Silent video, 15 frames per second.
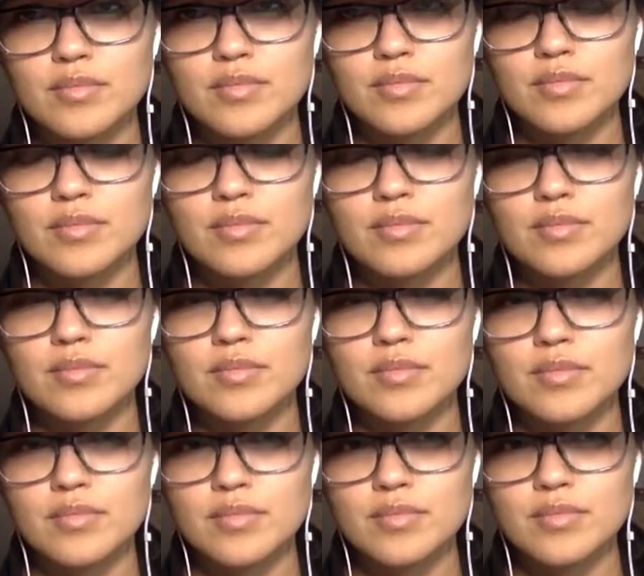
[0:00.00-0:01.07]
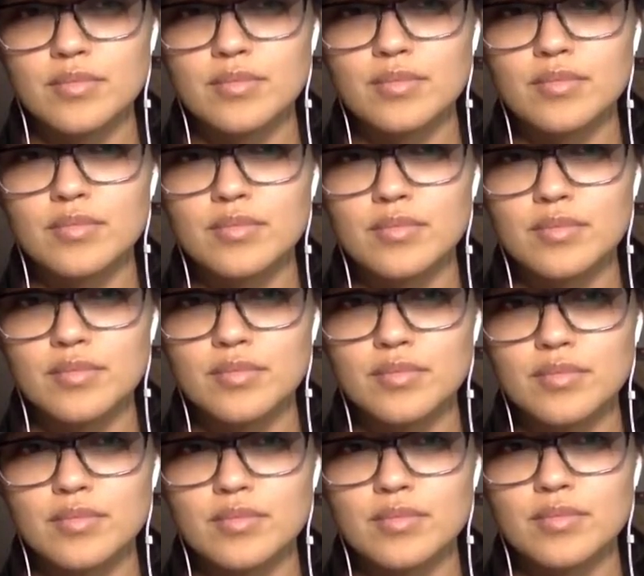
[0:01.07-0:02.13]

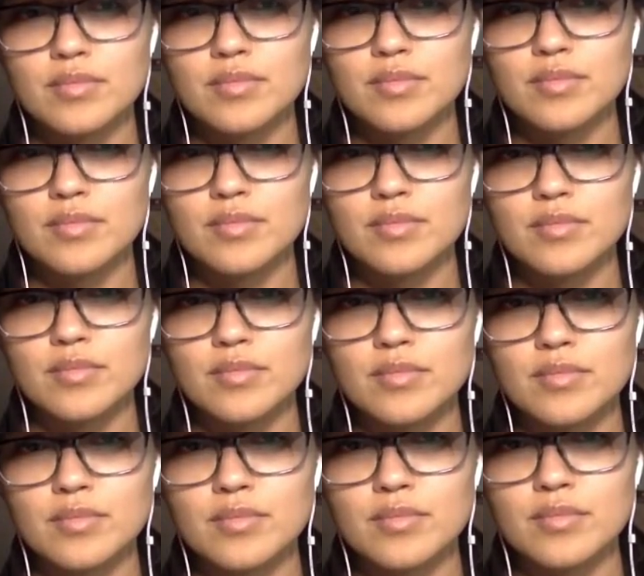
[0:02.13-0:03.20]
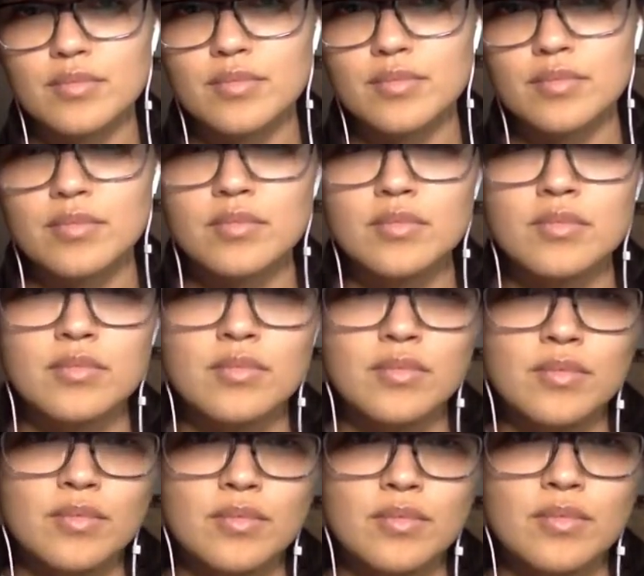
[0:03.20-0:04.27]

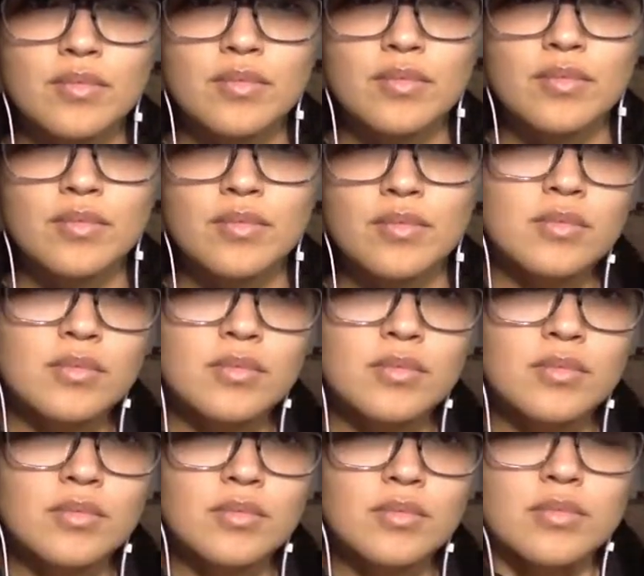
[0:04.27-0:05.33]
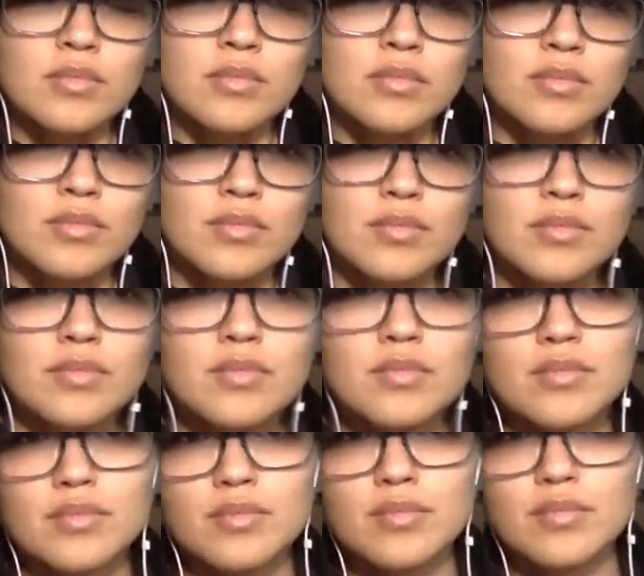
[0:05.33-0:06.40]

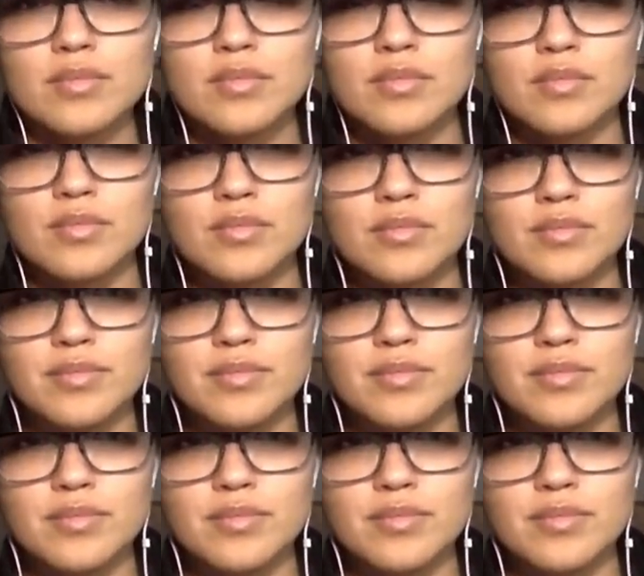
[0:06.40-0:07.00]
The person shown says nothing.